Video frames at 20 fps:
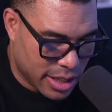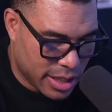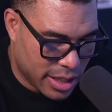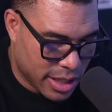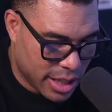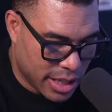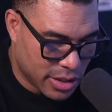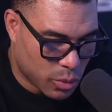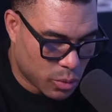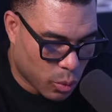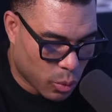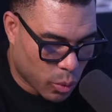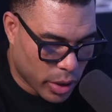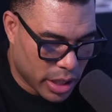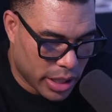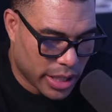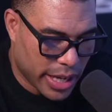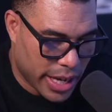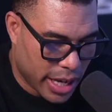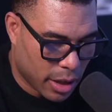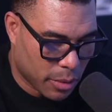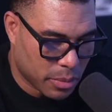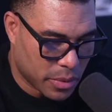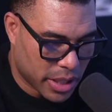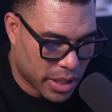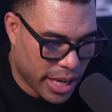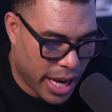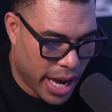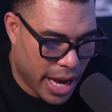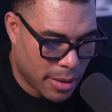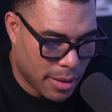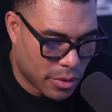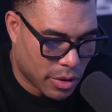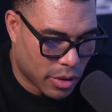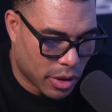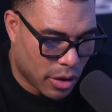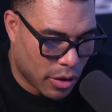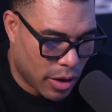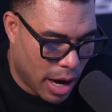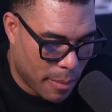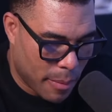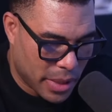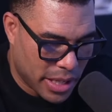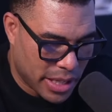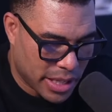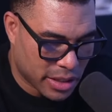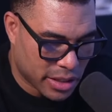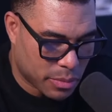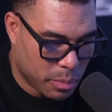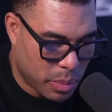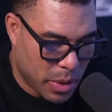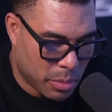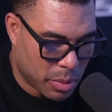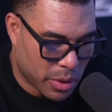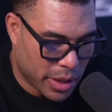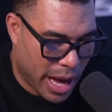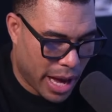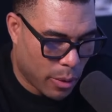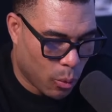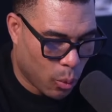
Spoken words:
He's really helped the game grow. I mean, there's people that